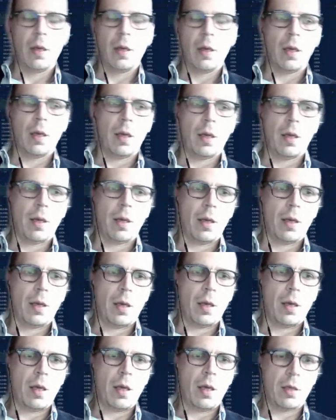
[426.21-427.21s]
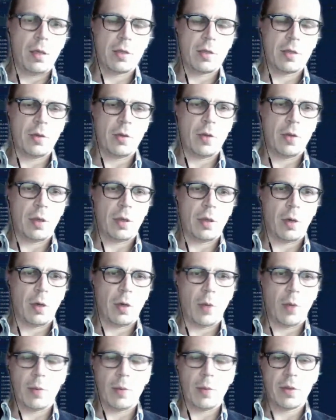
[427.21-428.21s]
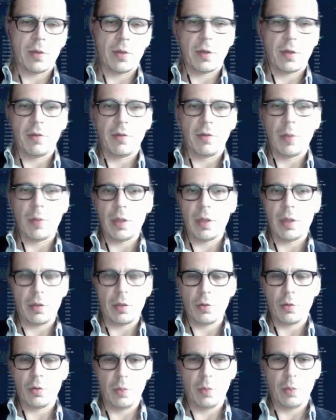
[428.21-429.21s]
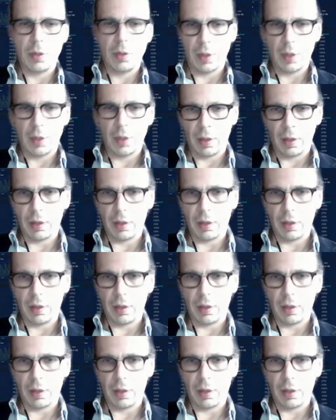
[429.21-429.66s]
It's not that requirement that everybody has to be like